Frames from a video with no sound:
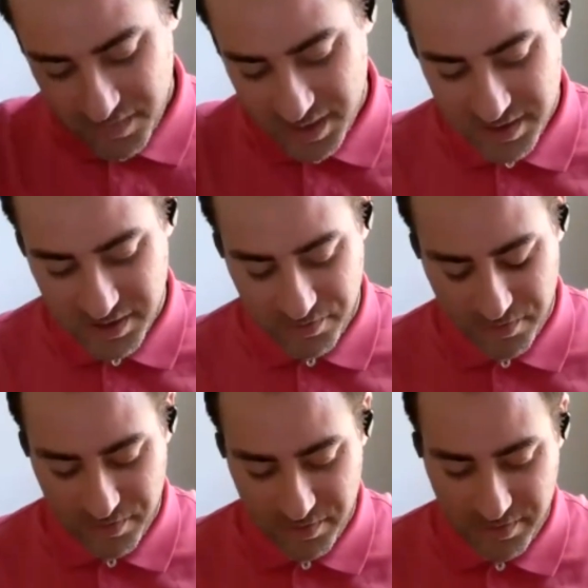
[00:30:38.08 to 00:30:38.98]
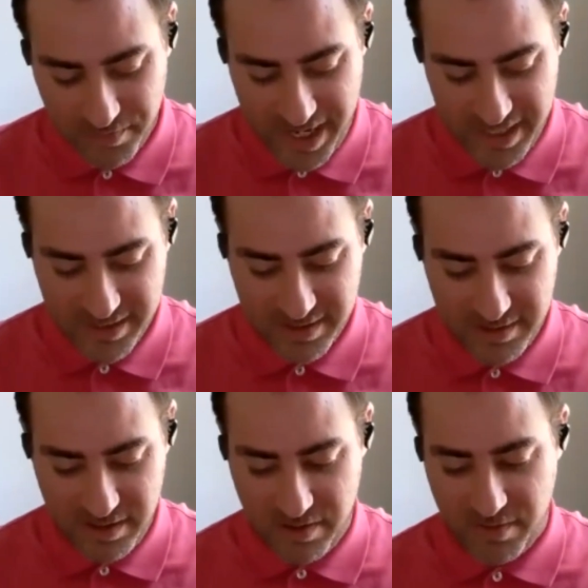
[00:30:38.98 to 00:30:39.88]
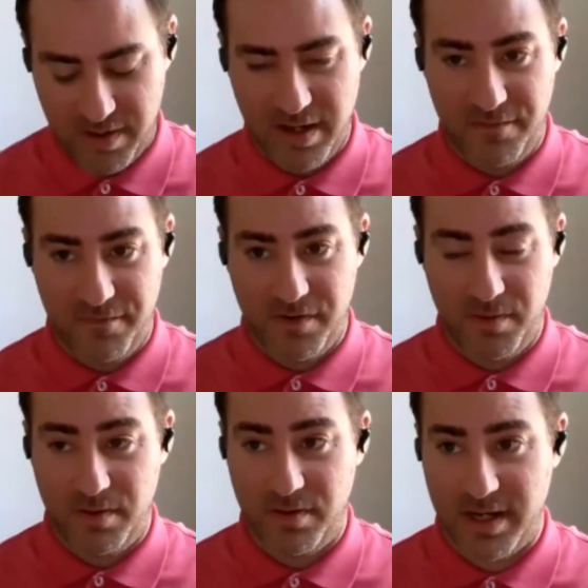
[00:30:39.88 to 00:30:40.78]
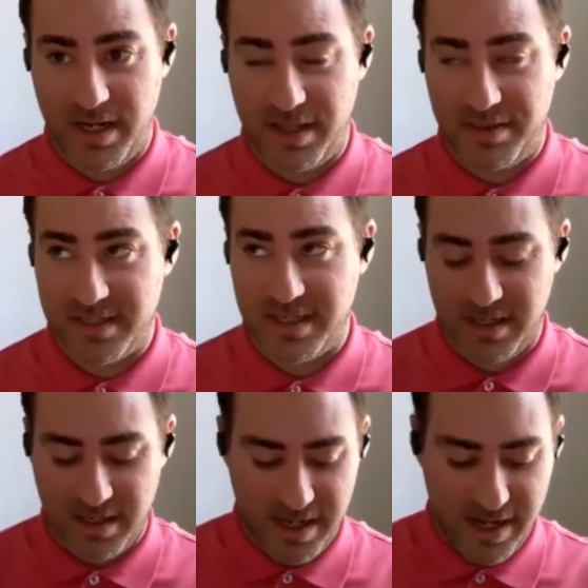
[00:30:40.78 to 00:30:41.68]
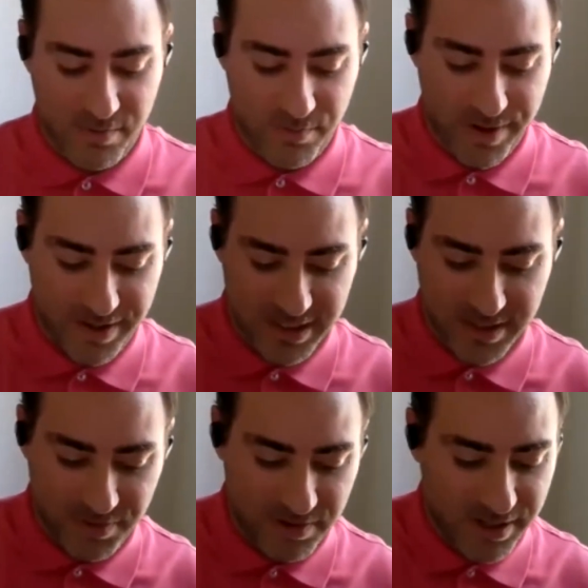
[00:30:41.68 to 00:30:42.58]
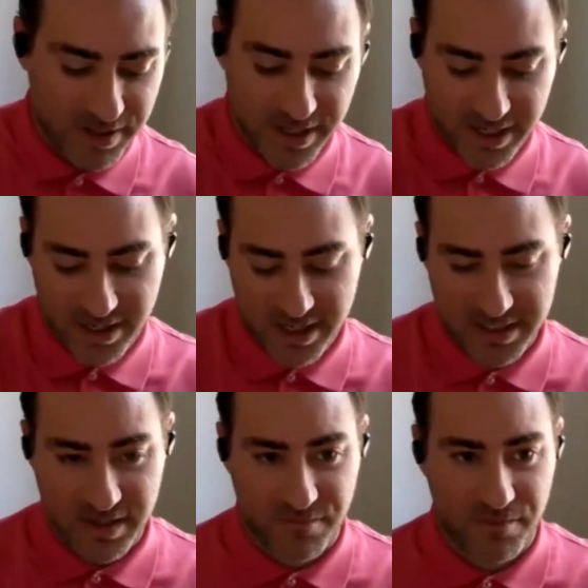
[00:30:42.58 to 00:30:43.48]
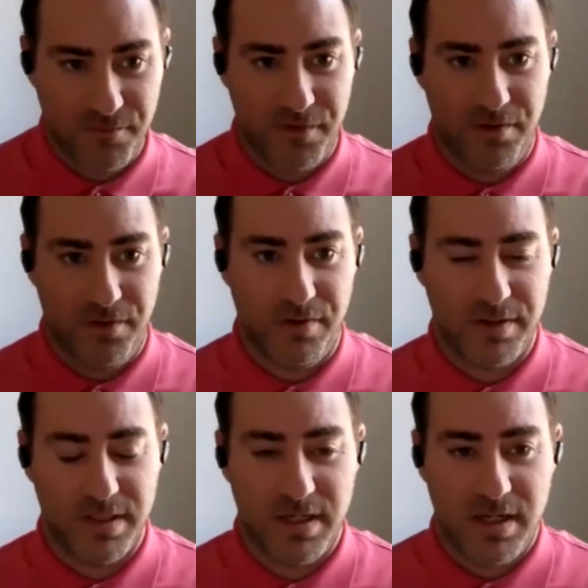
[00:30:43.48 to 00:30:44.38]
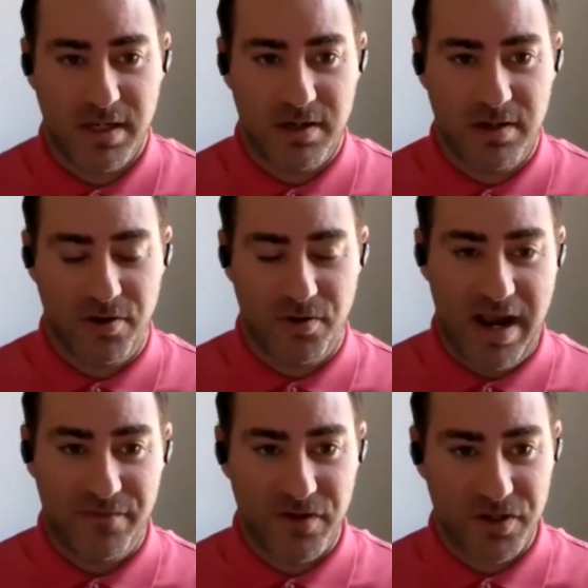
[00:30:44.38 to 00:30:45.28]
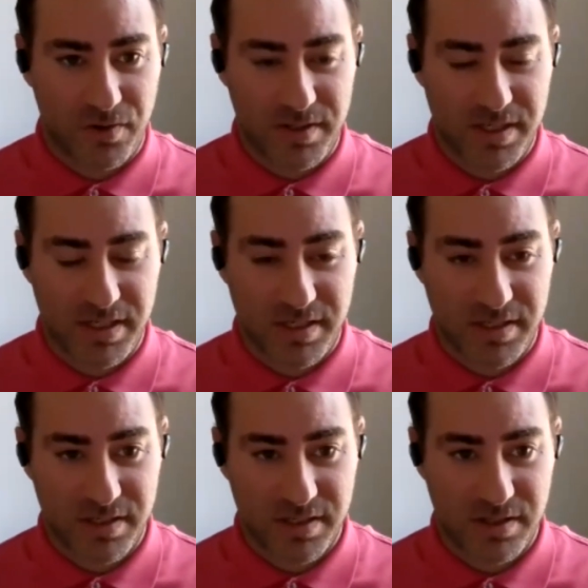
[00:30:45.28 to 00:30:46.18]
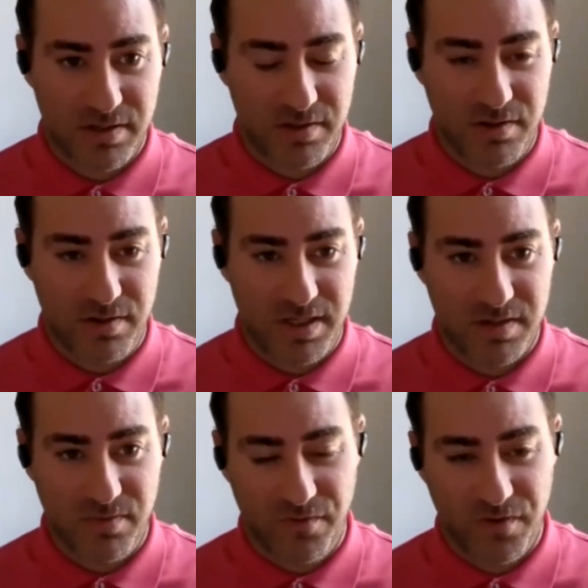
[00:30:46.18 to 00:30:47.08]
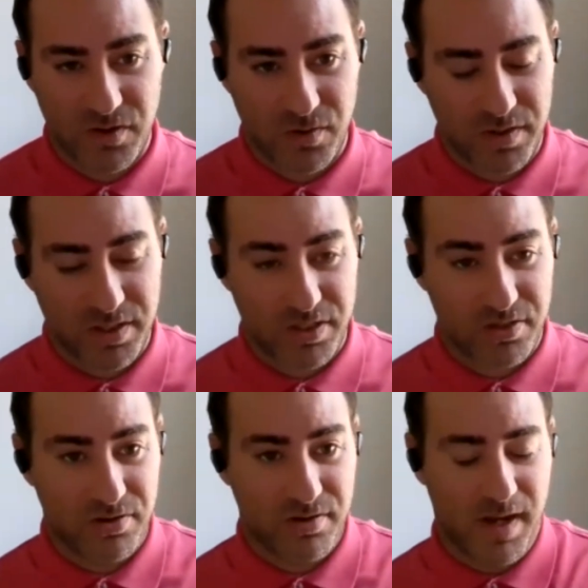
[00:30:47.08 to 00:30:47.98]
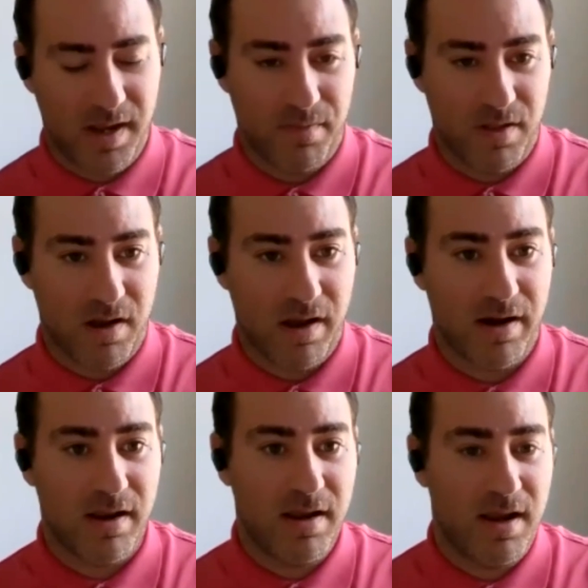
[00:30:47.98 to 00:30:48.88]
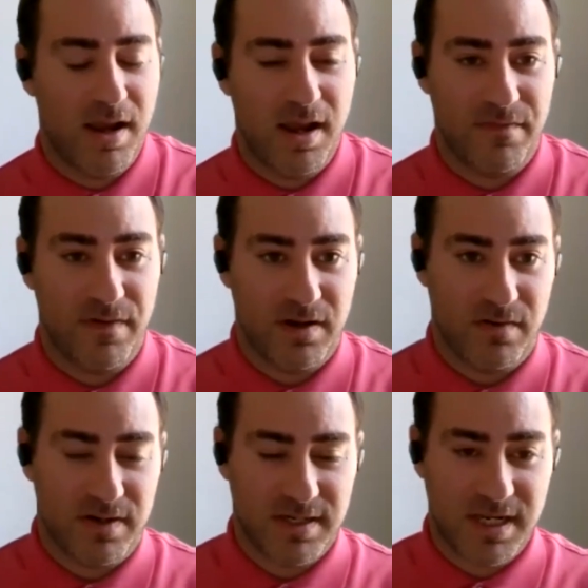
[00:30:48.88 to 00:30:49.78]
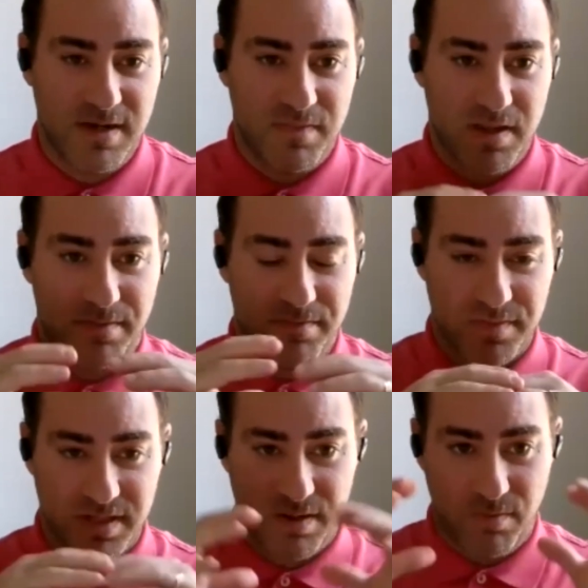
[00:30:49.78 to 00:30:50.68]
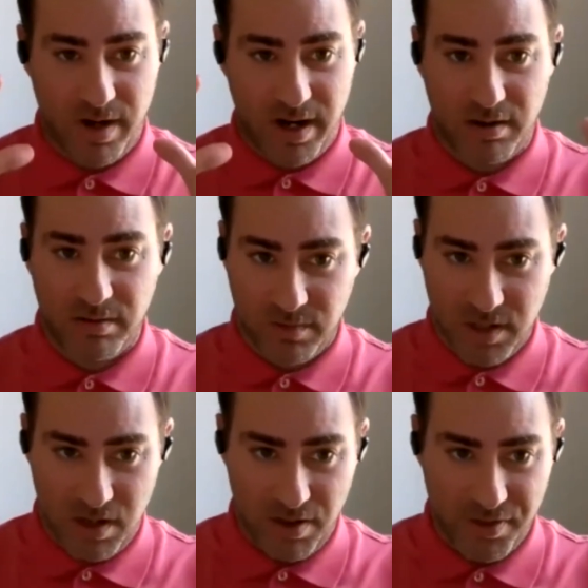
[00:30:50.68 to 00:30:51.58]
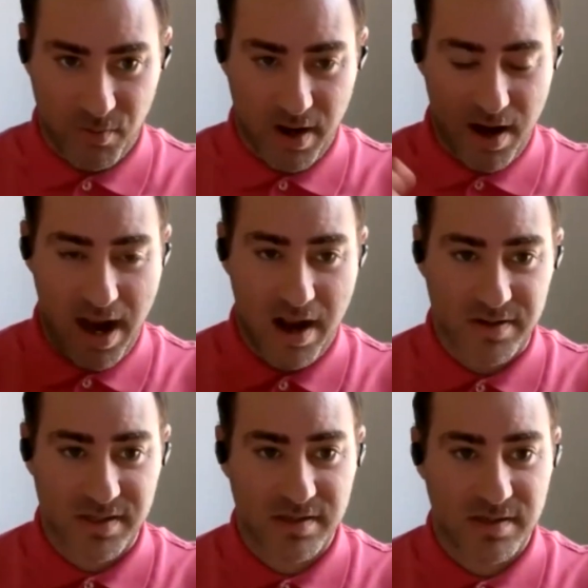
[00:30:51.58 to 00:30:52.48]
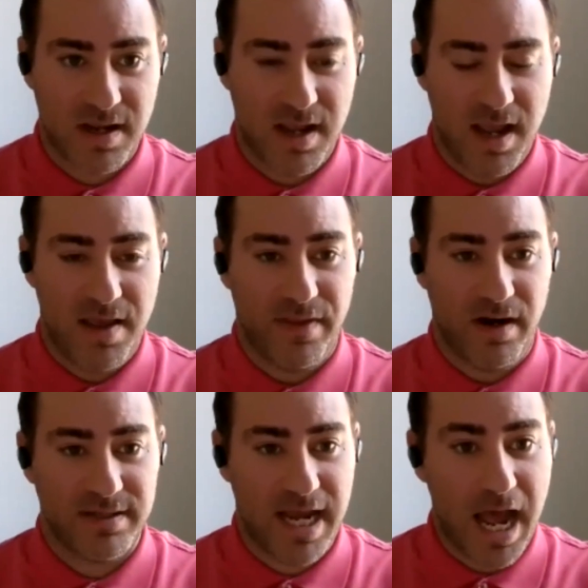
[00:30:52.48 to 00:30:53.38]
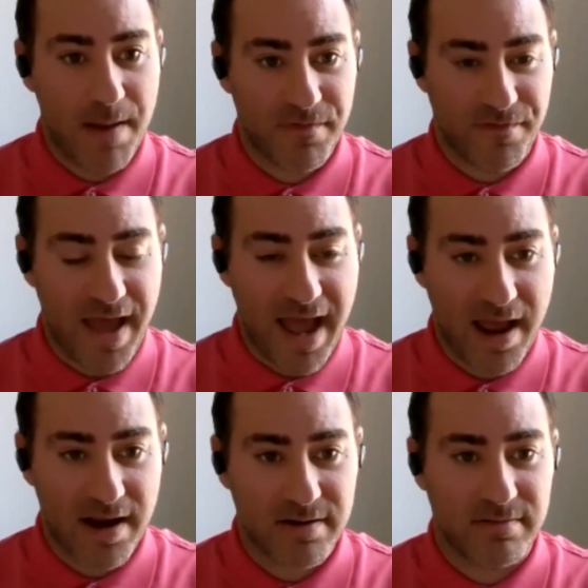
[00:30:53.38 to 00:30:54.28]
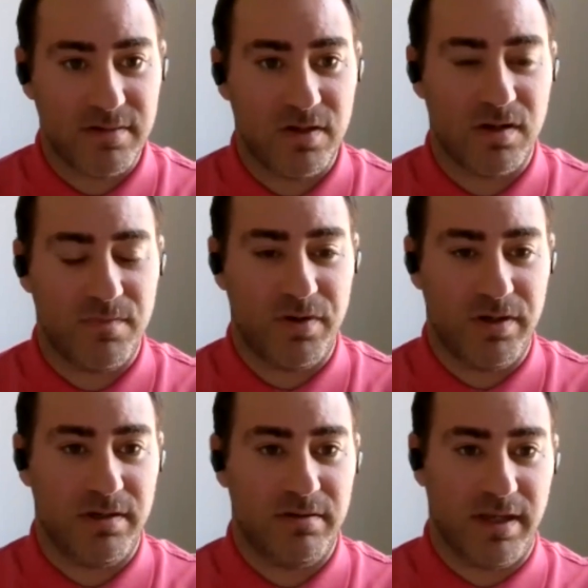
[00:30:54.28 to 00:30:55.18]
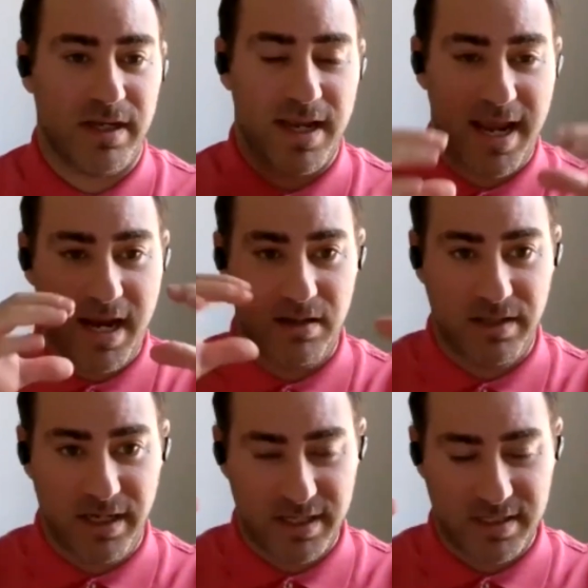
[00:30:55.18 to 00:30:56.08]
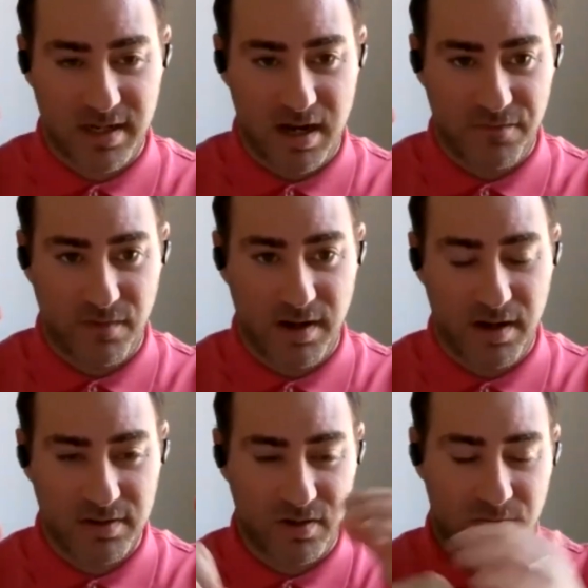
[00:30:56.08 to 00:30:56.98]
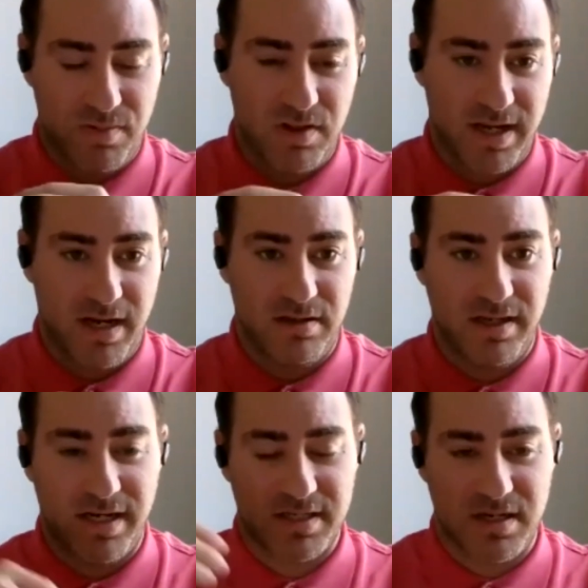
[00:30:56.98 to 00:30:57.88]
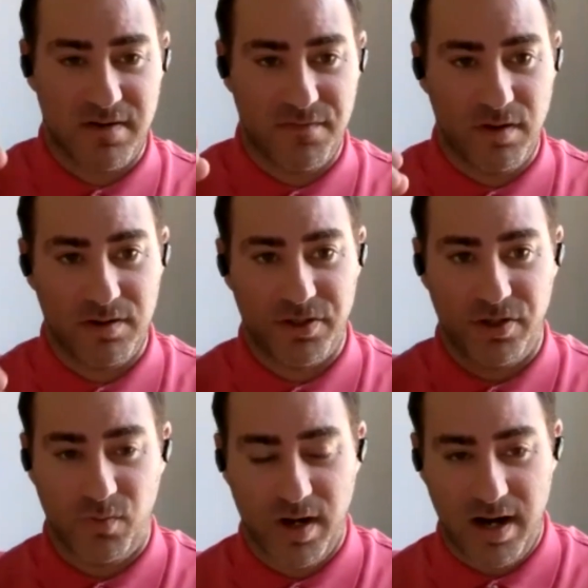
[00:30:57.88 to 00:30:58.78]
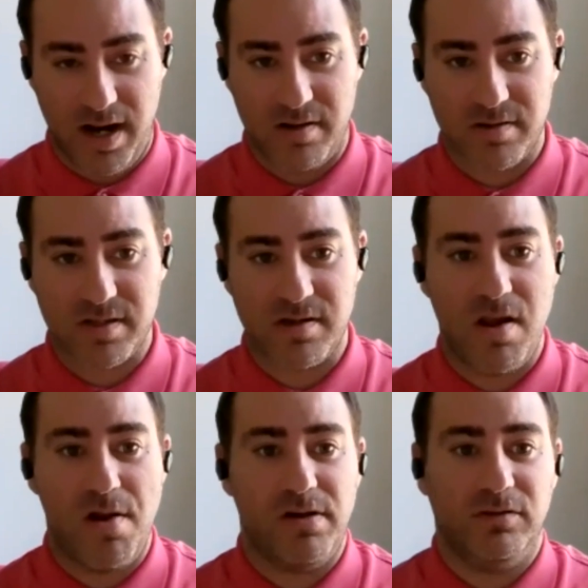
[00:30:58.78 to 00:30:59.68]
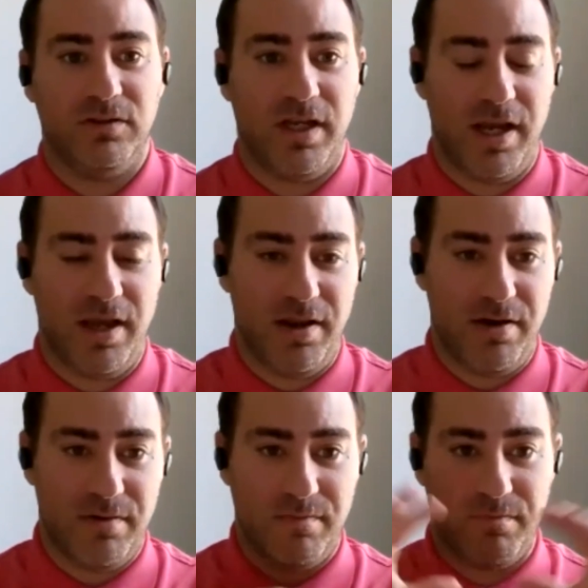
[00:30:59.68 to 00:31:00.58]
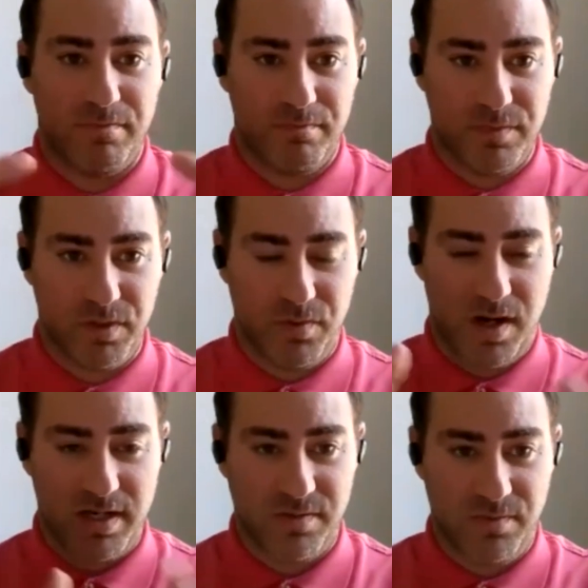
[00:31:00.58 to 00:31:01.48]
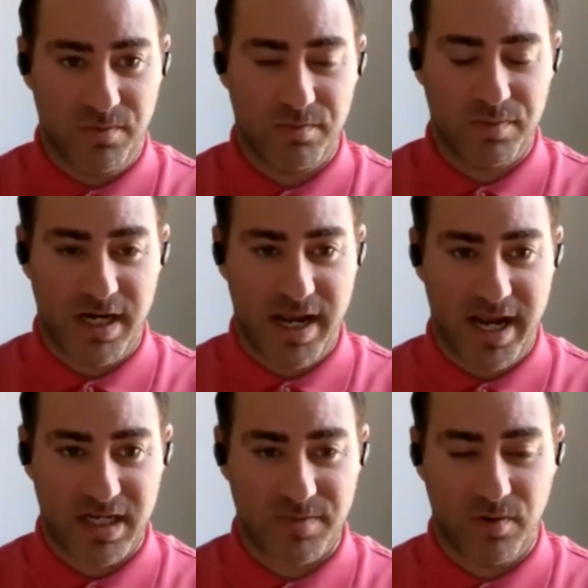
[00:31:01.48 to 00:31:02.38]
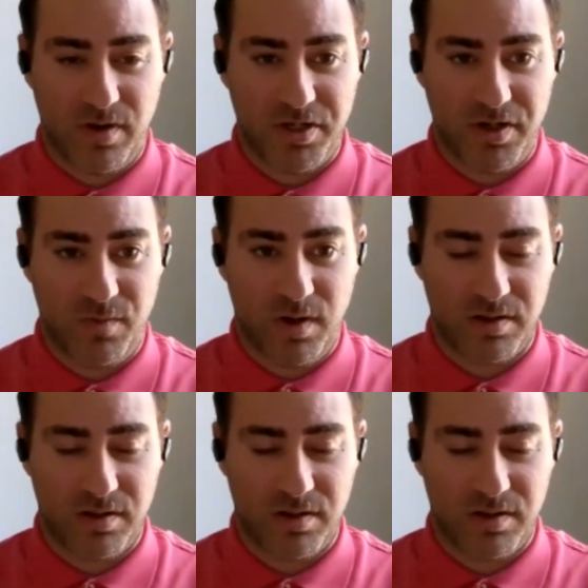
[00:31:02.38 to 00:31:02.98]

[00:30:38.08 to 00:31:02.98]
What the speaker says: So that's, if you were looking at this in a way that's completely agnostic from Foothold, you have your sources, you need to move your sources through the pipeline, and then you need to keep them somewhere called the warehouse. And then on top of that, you can put like analytics software. So you can plug analytics software into your warehouse and do awesome data exploration work